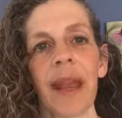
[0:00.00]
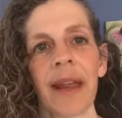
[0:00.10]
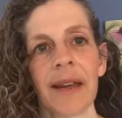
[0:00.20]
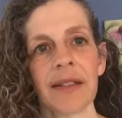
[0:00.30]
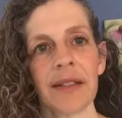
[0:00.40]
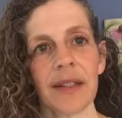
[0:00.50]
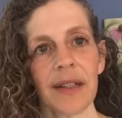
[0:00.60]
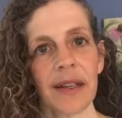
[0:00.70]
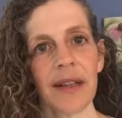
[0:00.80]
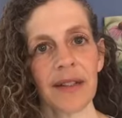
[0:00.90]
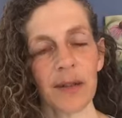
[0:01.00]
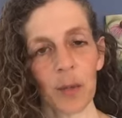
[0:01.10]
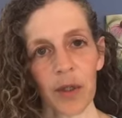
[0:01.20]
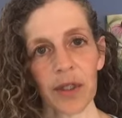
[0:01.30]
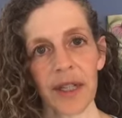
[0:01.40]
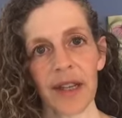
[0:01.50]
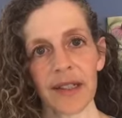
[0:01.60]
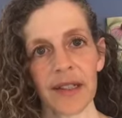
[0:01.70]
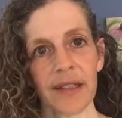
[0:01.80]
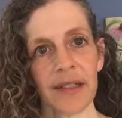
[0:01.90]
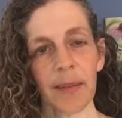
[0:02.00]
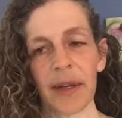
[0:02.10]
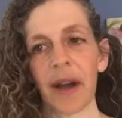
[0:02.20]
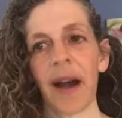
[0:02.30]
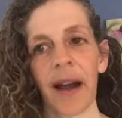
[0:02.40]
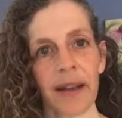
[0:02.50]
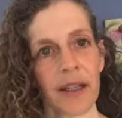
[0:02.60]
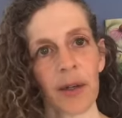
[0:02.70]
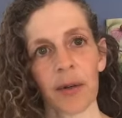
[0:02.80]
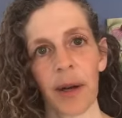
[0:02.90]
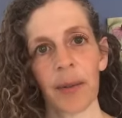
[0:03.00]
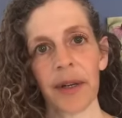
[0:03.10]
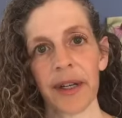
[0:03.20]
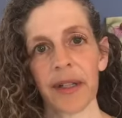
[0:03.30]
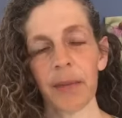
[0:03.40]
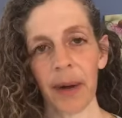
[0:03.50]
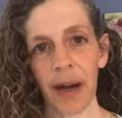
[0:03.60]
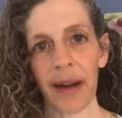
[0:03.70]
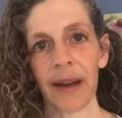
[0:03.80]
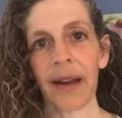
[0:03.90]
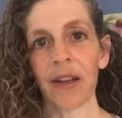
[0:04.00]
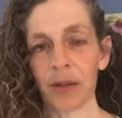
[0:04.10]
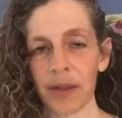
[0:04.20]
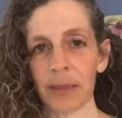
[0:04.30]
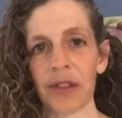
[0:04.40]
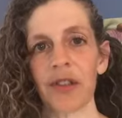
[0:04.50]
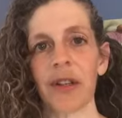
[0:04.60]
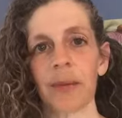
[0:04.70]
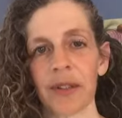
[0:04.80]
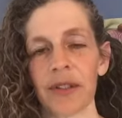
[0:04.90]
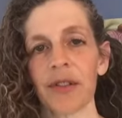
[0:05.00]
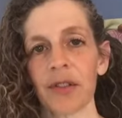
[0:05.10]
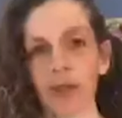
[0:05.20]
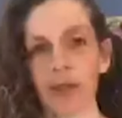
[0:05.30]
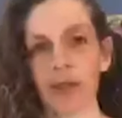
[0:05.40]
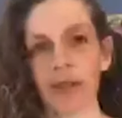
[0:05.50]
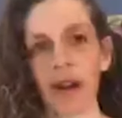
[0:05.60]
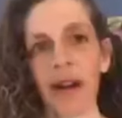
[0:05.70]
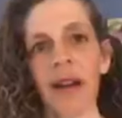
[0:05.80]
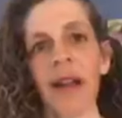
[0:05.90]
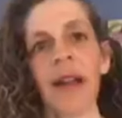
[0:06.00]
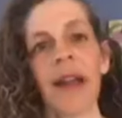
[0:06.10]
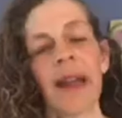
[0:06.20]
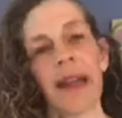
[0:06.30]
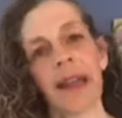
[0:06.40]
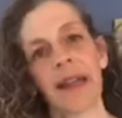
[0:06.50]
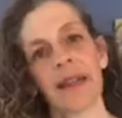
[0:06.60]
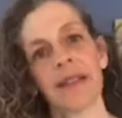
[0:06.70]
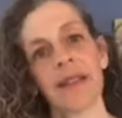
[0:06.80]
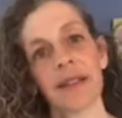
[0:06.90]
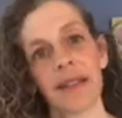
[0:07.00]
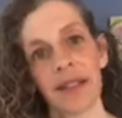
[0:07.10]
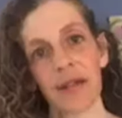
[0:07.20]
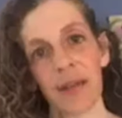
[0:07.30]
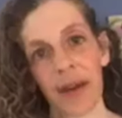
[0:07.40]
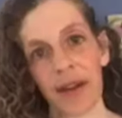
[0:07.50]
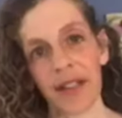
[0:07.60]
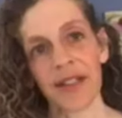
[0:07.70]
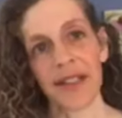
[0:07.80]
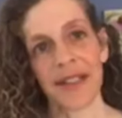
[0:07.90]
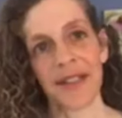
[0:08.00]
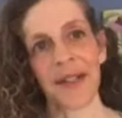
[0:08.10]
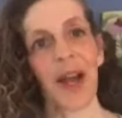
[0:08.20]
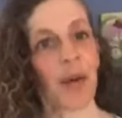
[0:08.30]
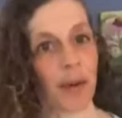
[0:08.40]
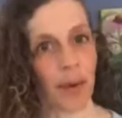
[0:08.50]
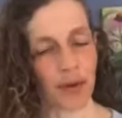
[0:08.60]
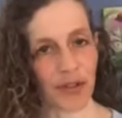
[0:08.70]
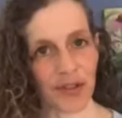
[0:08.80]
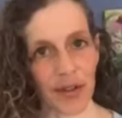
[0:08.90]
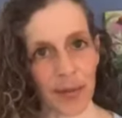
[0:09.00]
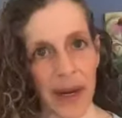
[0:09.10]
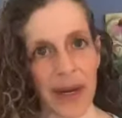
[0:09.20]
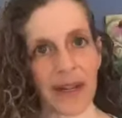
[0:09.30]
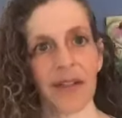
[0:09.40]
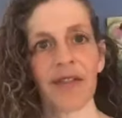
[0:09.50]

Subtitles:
And his work has since been highly corroborated by Adrian Bejan with the constructal law and Lisa Barrett in How Emotions Are Made.